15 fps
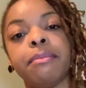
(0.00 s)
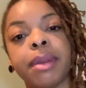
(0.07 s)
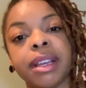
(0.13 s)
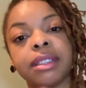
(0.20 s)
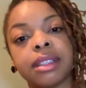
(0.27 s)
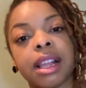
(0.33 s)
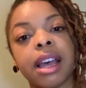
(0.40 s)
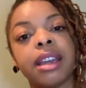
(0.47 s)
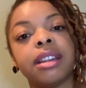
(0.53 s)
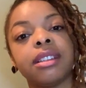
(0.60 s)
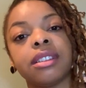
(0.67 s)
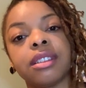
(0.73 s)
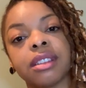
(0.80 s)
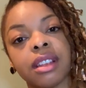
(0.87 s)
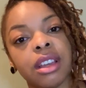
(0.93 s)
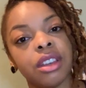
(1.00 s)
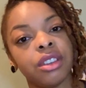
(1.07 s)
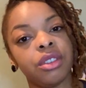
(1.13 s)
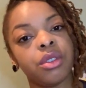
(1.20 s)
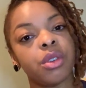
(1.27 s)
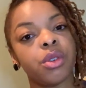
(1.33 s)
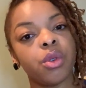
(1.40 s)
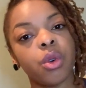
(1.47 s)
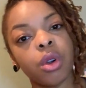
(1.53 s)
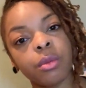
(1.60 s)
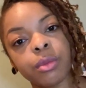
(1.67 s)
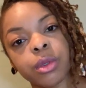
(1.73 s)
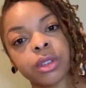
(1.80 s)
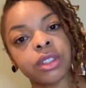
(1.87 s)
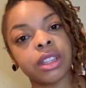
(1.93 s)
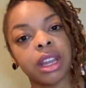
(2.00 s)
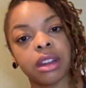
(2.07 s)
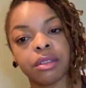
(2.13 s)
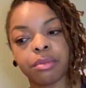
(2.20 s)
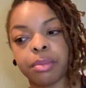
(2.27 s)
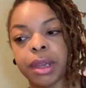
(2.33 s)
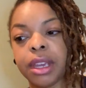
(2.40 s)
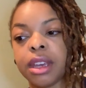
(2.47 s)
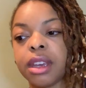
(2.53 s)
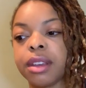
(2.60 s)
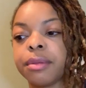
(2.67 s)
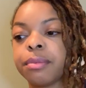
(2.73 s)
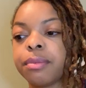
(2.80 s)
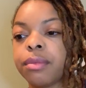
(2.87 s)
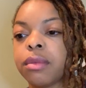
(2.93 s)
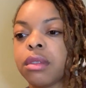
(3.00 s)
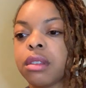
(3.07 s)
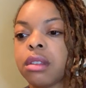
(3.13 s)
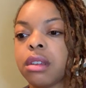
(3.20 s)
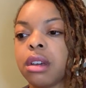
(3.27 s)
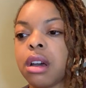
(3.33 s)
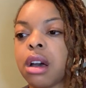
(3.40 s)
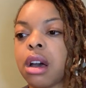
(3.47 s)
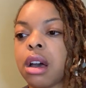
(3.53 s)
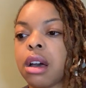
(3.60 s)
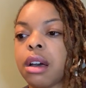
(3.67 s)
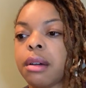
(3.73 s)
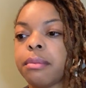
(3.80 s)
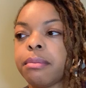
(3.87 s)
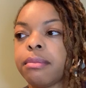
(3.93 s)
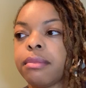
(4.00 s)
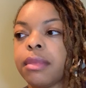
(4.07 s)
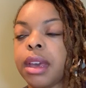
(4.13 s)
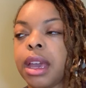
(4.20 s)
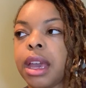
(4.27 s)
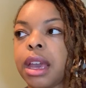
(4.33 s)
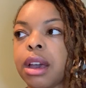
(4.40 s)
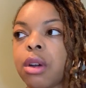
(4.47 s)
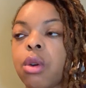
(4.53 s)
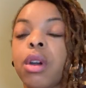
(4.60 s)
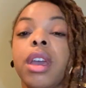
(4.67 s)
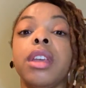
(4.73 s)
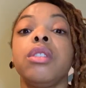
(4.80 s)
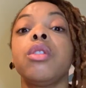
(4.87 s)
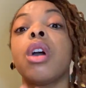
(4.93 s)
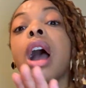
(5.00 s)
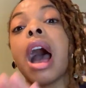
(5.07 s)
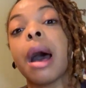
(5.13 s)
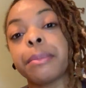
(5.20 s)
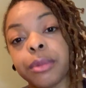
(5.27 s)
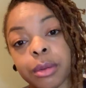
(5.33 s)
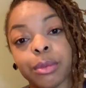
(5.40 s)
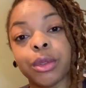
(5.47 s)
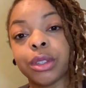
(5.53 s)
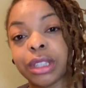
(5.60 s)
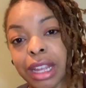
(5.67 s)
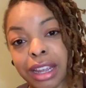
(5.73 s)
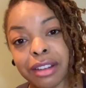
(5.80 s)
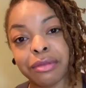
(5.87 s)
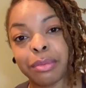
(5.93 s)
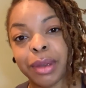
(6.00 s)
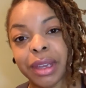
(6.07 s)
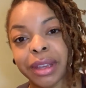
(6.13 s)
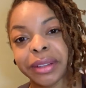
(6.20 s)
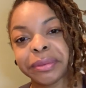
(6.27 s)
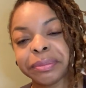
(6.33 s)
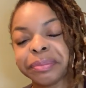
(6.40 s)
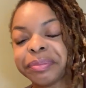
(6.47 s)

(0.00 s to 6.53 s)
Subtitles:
Baseline is your normal state of being, in your optimal state of being.